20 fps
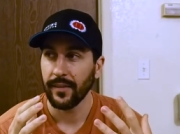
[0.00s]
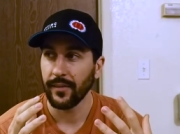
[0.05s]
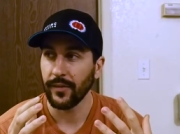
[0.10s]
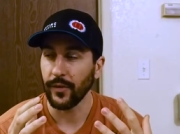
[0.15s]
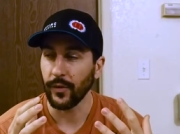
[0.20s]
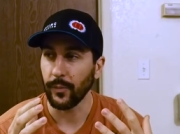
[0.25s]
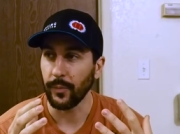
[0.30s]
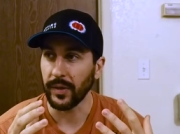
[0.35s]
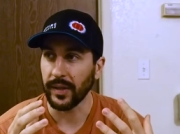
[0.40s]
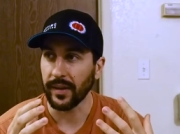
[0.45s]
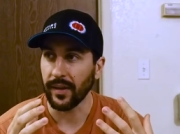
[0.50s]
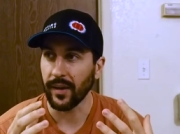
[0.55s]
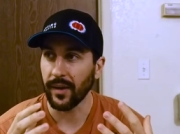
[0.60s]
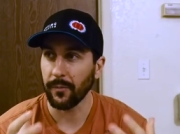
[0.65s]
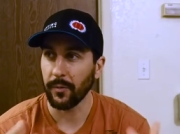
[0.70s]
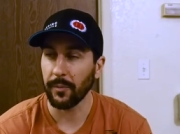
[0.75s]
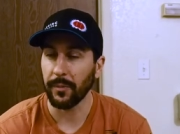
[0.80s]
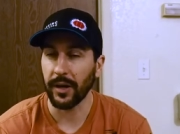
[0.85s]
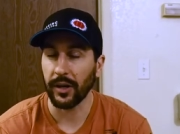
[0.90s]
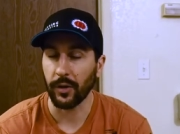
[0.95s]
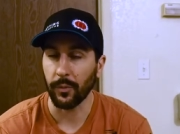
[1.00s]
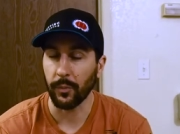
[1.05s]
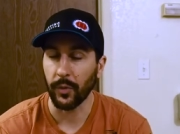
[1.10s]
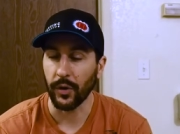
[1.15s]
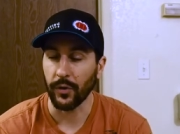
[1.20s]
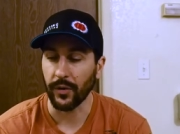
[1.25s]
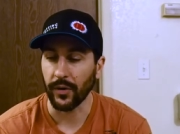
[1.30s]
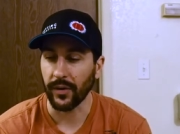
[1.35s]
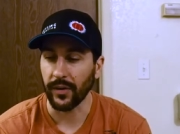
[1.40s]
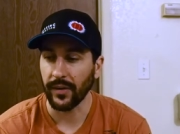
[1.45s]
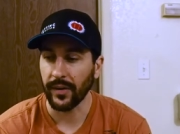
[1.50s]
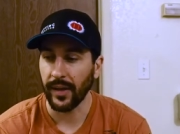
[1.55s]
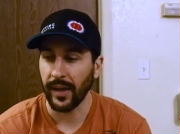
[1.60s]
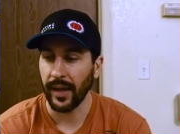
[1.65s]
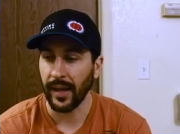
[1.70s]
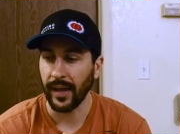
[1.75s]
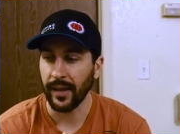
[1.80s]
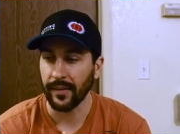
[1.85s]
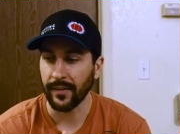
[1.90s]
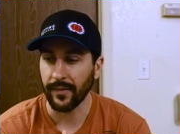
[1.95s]
to become a better boater
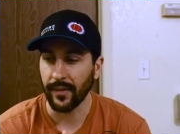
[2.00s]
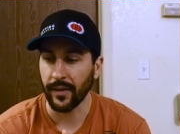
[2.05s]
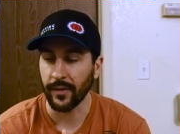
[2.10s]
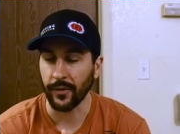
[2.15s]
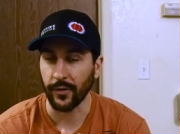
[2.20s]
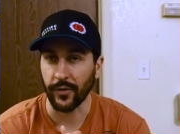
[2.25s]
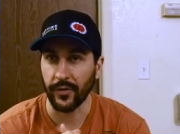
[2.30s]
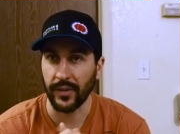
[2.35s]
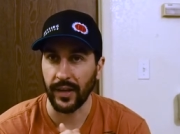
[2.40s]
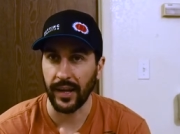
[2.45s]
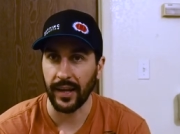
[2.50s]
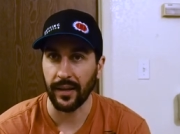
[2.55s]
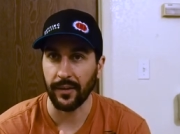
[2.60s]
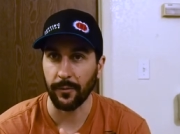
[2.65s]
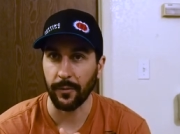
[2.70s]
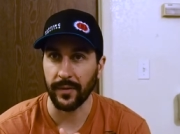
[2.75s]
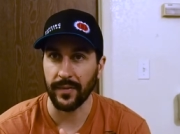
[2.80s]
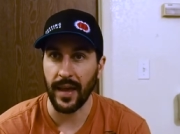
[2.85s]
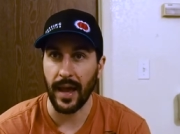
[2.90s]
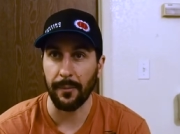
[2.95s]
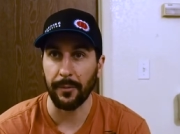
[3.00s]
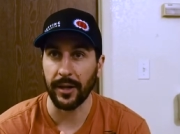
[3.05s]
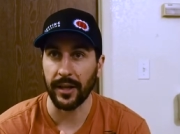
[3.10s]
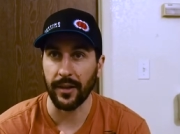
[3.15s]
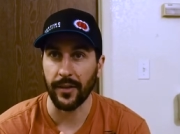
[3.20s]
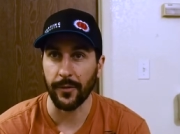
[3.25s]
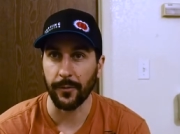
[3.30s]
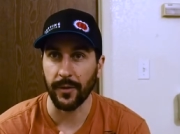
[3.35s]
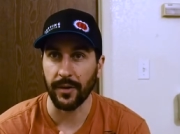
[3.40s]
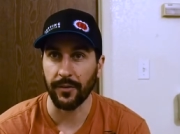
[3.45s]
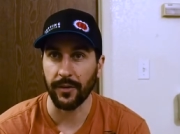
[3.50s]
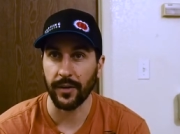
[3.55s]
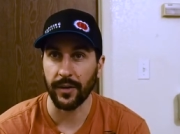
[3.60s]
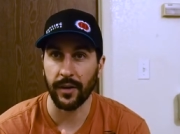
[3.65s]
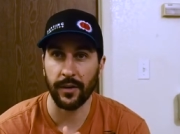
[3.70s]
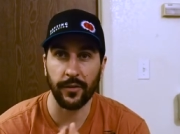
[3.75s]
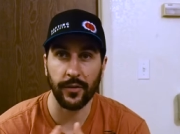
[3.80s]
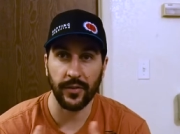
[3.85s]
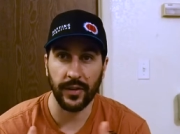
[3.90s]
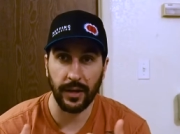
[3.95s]
and to understand what's happening on the river and
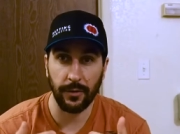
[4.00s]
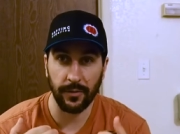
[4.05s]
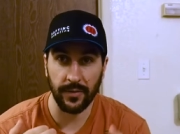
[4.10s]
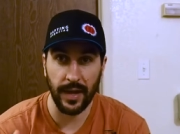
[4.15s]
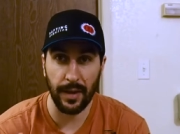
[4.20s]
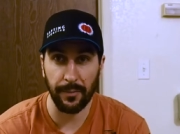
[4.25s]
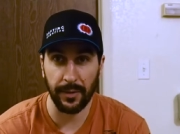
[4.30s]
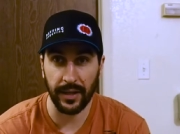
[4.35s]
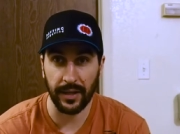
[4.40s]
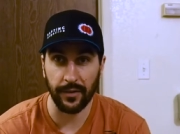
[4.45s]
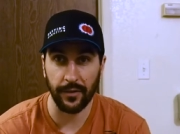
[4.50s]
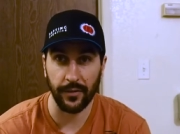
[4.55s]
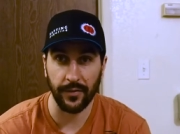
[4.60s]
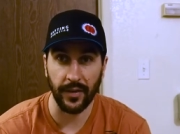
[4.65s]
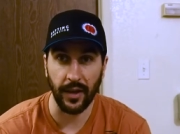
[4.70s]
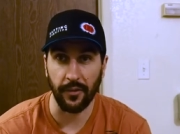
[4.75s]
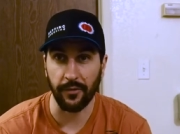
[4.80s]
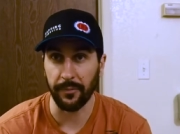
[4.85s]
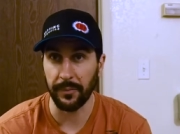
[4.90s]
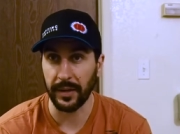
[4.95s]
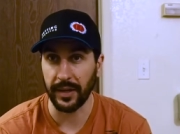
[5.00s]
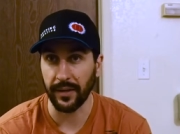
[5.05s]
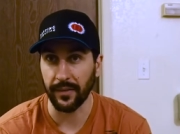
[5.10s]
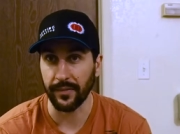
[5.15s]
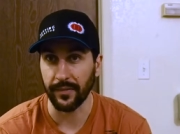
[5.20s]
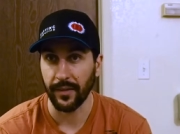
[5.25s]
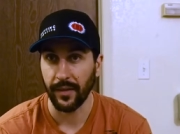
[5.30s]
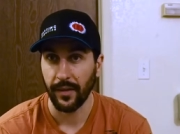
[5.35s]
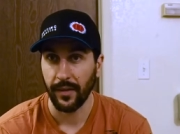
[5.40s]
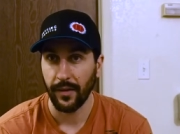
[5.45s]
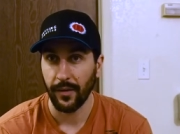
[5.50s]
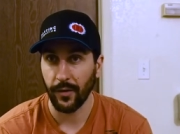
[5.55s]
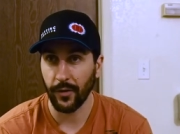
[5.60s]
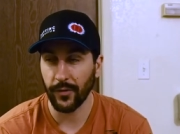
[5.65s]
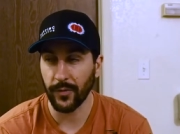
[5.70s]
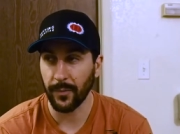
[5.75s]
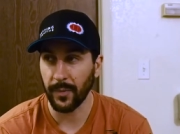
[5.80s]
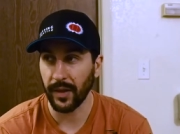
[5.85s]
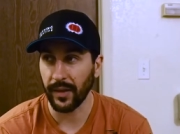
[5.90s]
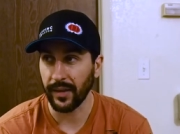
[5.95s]
understand what's happening in yourself, because
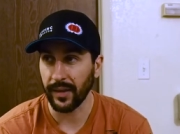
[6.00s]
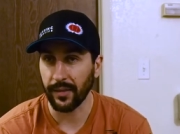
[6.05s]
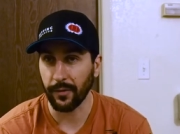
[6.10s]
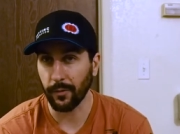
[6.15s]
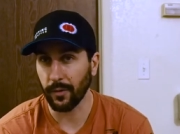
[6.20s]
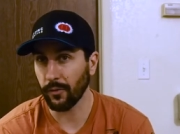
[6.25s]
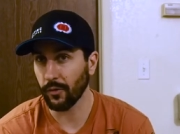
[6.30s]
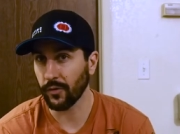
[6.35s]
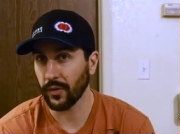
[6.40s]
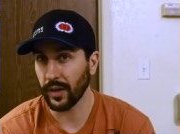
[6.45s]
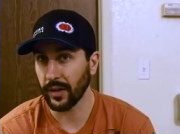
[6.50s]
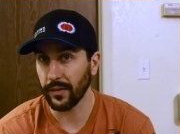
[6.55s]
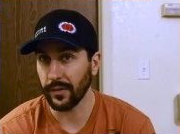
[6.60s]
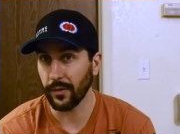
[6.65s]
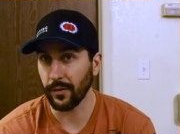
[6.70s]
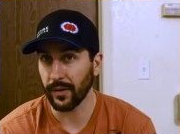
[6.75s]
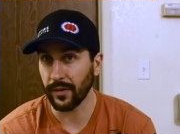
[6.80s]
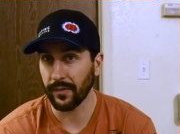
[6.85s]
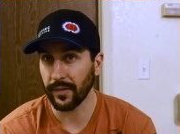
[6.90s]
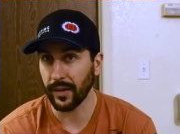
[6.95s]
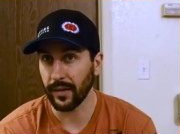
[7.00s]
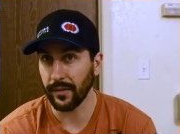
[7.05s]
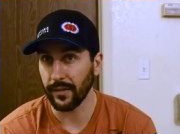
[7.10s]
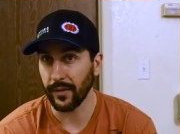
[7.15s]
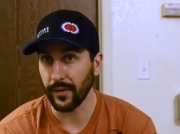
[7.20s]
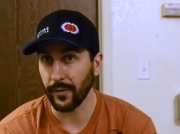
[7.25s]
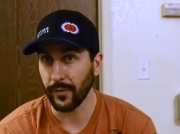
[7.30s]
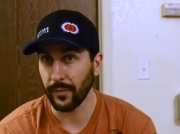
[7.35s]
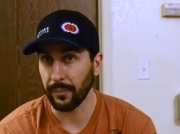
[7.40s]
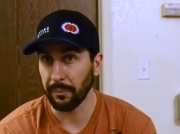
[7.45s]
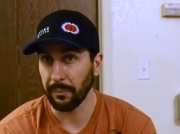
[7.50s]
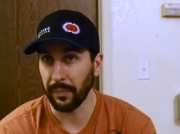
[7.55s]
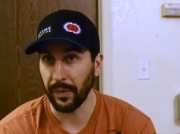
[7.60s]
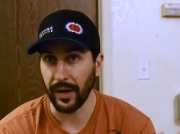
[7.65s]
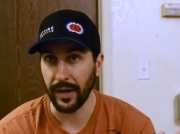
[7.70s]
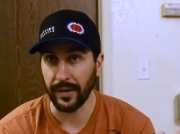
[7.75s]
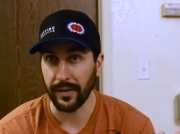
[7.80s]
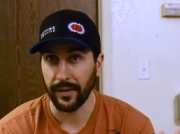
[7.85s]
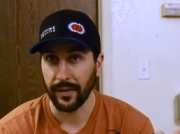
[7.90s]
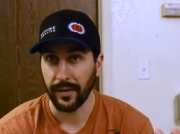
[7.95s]
ultimately the river's going to do what it's going to do,
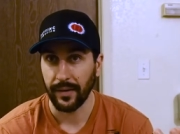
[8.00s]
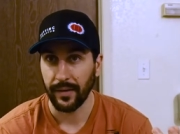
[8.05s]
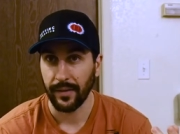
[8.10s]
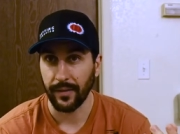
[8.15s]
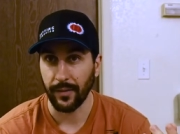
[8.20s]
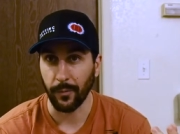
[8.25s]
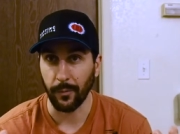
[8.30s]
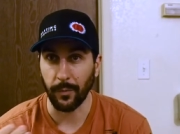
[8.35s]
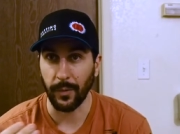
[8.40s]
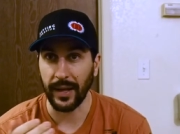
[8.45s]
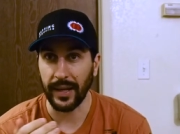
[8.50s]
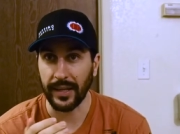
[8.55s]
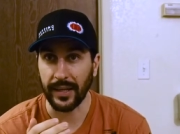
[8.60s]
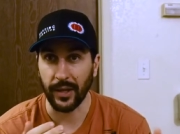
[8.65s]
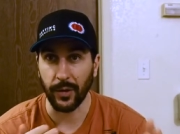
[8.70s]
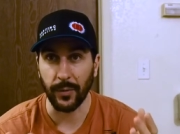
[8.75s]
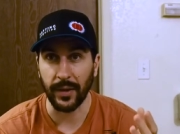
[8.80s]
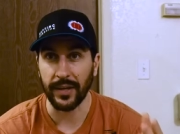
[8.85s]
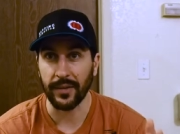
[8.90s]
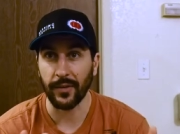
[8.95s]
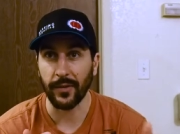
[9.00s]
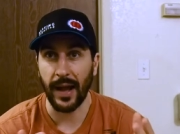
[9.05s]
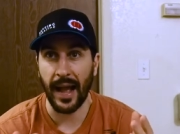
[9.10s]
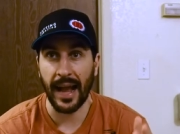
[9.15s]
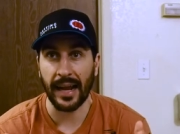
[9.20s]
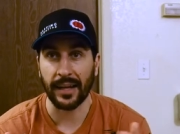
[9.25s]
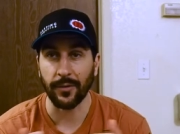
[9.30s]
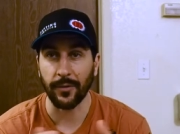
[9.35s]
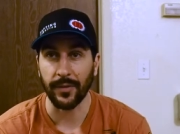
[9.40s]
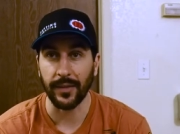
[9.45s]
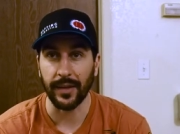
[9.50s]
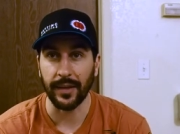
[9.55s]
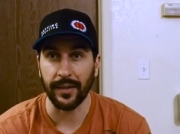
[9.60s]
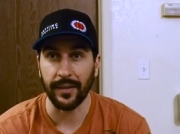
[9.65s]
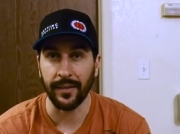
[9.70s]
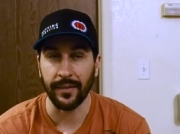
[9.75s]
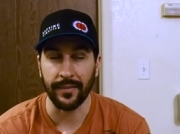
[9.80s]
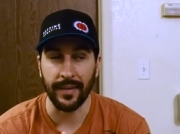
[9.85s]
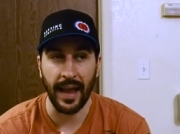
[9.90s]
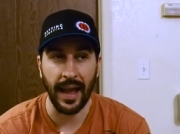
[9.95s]
but the way you interact with it
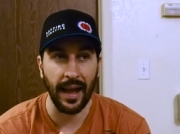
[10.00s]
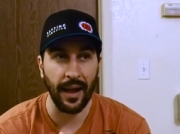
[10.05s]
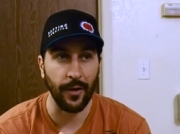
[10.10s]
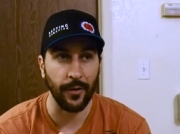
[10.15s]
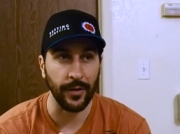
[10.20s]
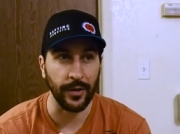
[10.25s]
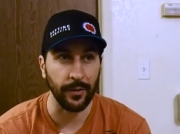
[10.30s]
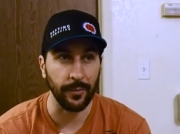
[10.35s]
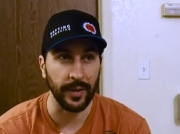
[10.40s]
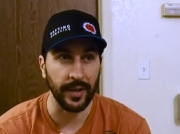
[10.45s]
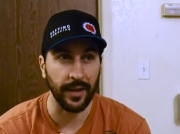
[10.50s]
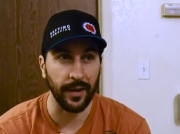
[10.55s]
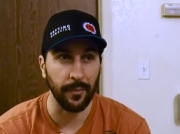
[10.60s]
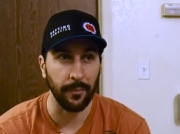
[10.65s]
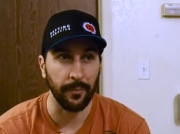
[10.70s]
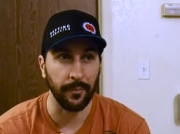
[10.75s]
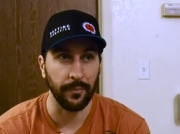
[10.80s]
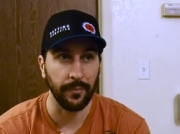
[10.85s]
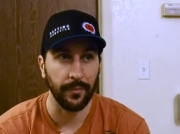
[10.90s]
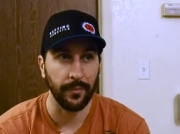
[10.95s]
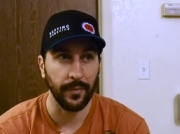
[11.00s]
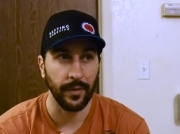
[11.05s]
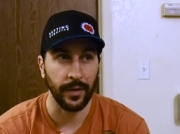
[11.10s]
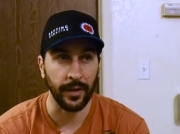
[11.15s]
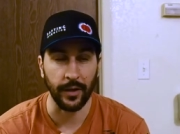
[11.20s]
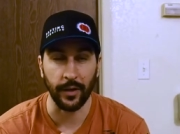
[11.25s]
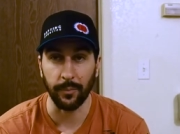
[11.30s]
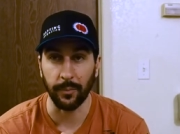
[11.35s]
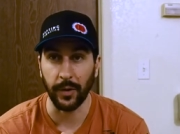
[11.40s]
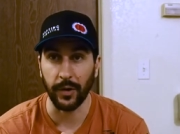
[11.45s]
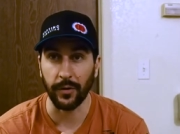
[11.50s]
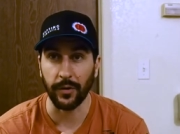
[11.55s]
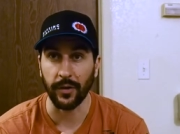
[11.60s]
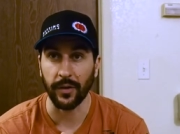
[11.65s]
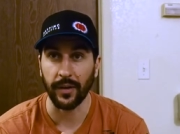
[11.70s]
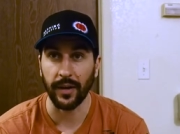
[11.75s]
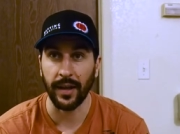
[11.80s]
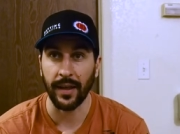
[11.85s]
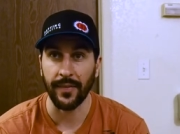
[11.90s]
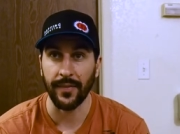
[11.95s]
is how you become a good
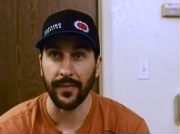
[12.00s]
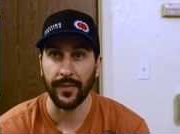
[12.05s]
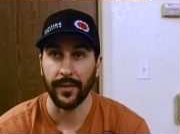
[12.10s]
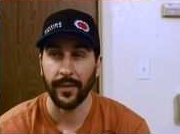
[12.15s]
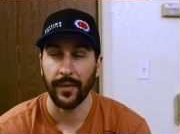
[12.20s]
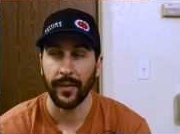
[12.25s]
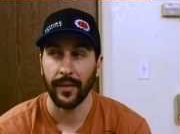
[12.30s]
boater. And